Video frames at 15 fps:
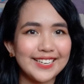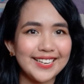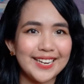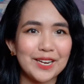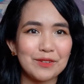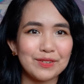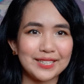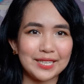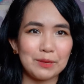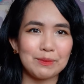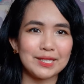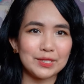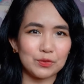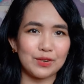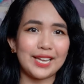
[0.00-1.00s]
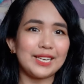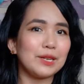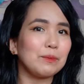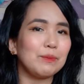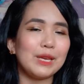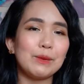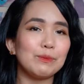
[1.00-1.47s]
and I really miss
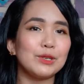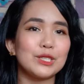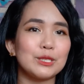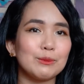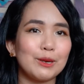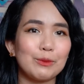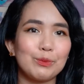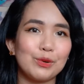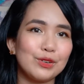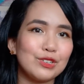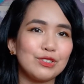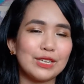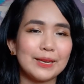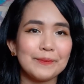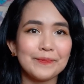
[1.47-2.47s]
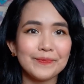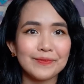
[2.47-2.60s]
writing papers about poetry.